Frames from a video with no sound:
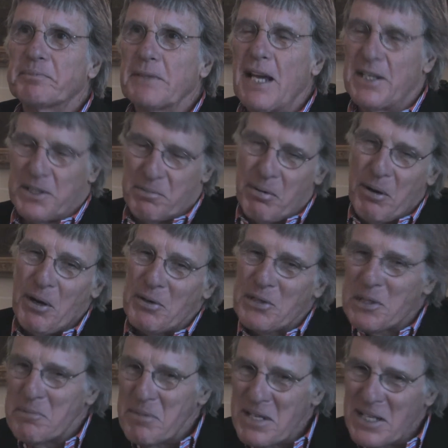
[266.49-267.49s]
as
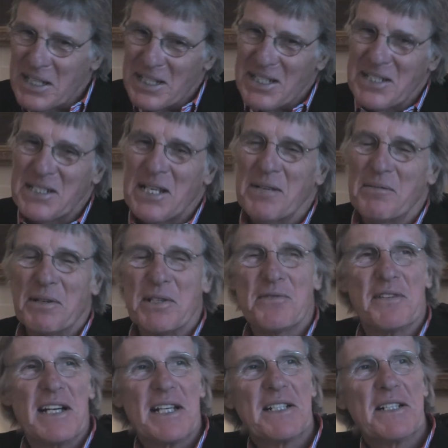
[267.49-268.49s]
opposed to being an established
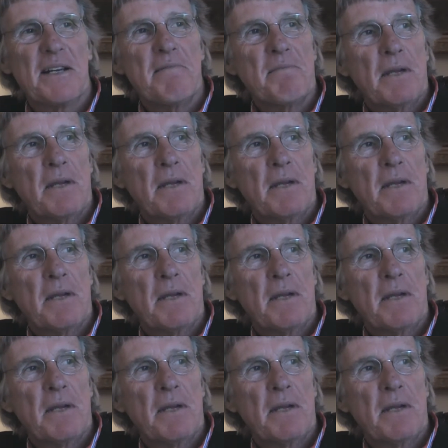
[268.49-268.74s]
fact.